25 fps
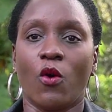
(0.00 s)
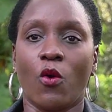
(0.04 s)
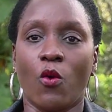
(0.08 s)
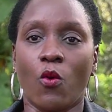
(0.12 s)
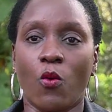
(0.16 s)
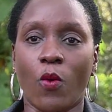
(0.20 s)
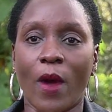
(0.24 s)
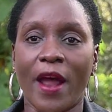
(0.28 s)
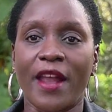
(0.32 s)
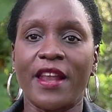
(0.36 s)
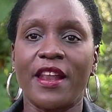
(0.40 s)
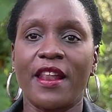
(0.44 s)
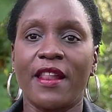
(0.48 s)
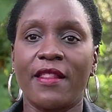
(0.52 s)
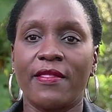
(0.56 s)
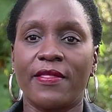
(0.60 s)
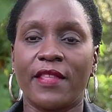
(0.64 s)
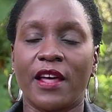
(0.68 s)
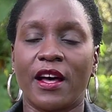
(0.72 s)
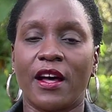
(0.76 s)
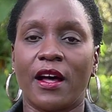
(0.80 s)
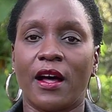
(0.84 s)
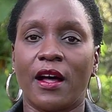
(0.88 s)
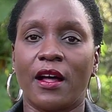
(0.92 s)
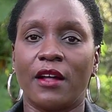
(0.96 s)
When
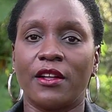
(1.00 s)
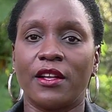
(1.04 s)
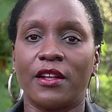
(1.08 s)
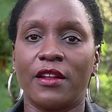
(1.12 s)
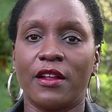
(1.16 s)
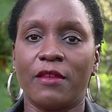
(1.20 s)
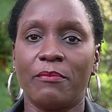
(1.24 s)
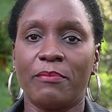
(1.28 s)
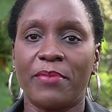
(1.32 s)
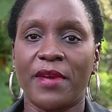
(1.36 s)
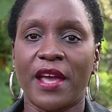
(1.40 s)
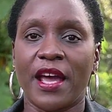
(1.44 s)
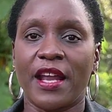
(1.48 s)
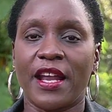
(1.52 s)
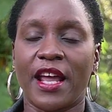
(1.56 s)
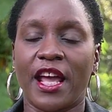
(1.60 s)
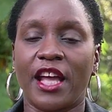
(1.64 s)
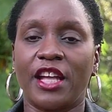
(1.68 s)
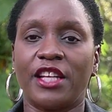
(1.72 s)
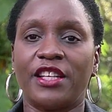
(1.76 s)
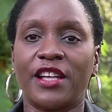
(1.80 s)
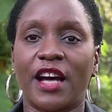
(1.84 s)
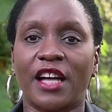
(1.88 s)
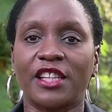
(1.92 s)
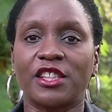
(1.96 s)
the
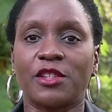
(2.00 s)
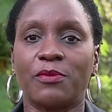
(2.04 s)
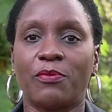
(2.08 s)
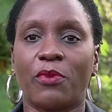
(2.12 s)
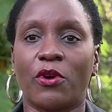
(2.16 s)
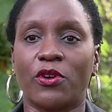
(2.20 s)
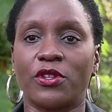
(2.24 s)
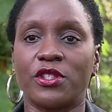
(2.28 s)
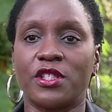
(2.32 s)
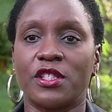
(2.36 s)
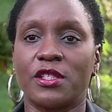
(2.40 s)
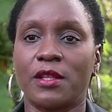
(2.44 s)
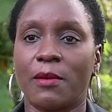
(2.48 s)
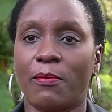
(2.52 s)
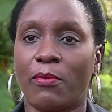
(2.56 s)
BNA dashboards,